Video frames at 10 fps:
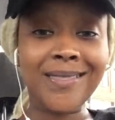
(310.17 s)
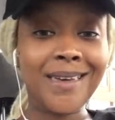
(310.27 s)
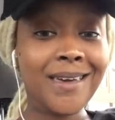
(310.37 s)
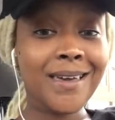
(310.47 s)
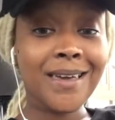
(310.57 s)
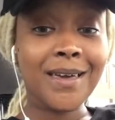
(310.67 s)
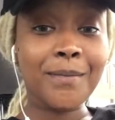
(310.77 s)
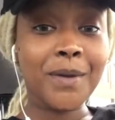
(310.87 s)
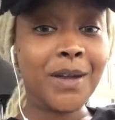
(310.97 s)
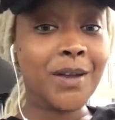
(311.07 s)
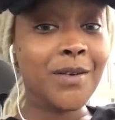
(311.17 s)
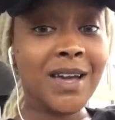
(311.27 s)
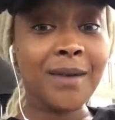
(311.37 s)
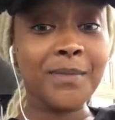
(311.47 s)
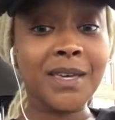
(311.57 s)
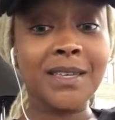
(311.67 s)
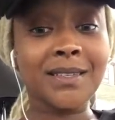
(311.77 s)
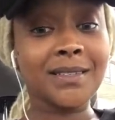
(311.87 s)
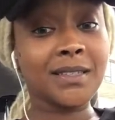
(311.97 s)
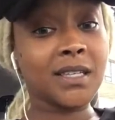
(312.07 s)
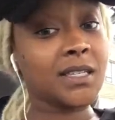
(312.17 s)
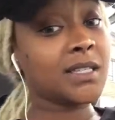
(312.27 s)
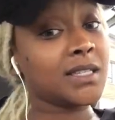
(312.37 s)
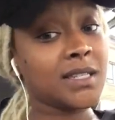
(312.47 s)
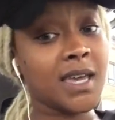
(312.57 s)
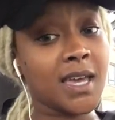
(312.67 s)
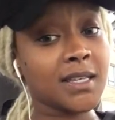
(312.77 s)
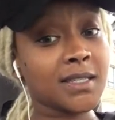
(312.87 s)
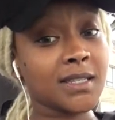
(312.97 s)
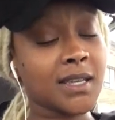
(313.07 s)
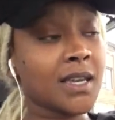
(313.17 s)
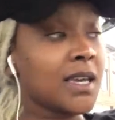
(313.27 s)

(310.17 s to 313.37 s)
Like, my girl got me into snacks.